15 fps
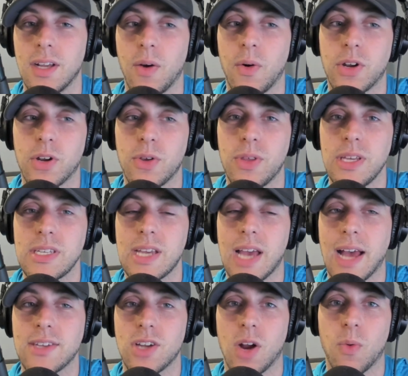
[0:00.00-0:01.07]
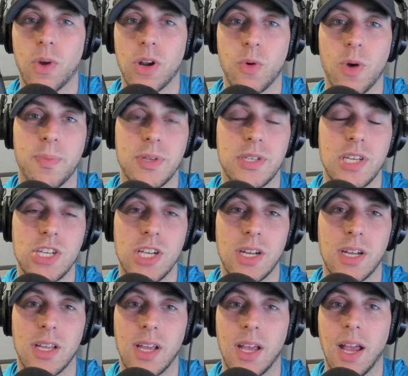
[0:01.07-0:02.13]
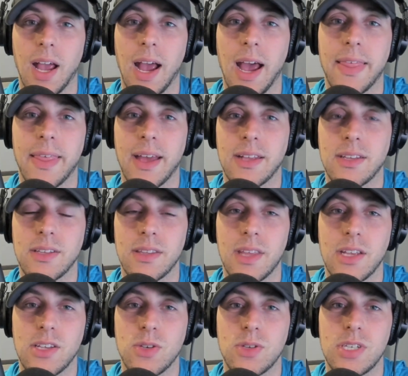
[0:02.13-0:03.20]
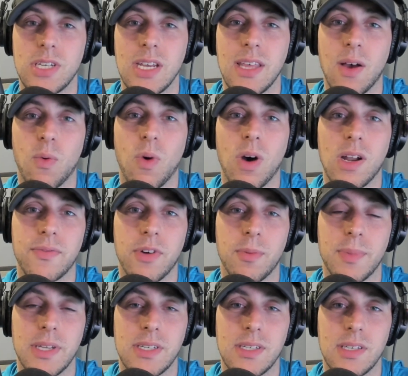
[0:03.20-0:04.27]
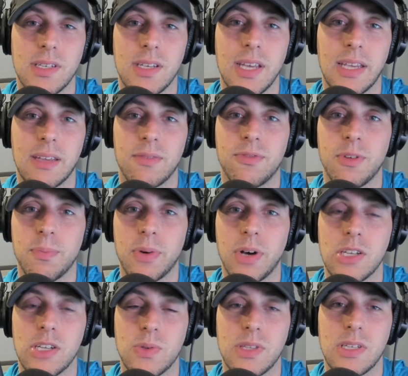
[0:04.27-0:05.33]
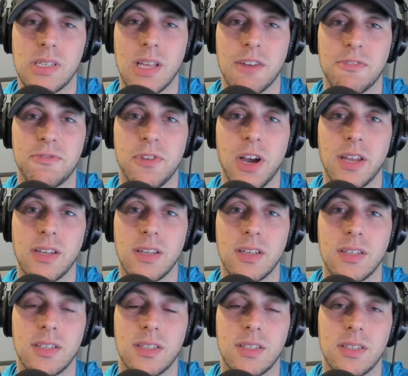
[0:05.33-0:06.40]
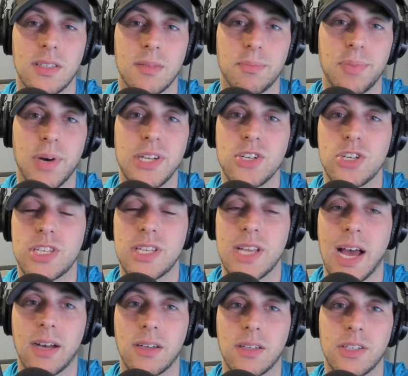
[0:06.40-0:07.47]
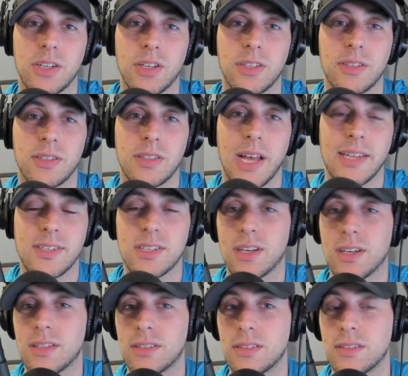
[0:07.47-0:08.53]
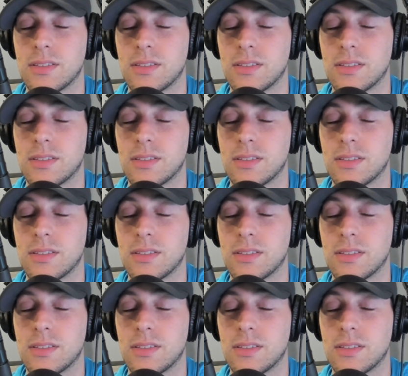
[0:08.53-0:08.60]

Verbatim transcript: I wonder who these guys are. Wonder what position. And then then you see that one of them is kicking footballs with his left foot, punter style. Like, that's a